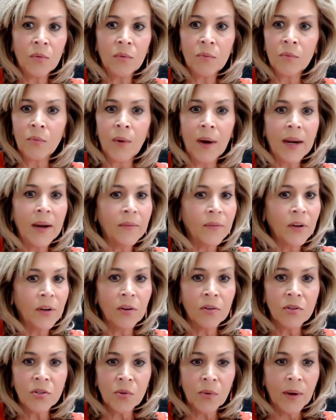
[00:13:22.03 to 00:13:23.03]
whatever
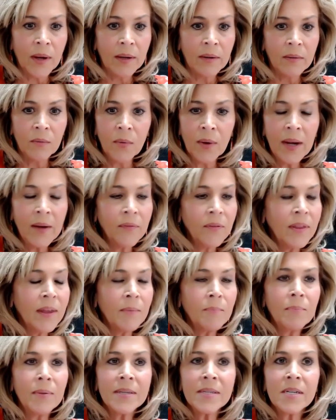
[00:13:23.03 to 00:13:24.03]
you're doing, whatever
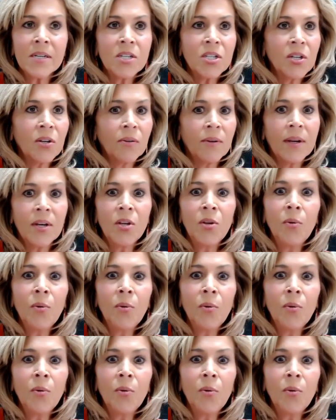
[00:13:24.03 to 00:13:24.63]
that business you're in.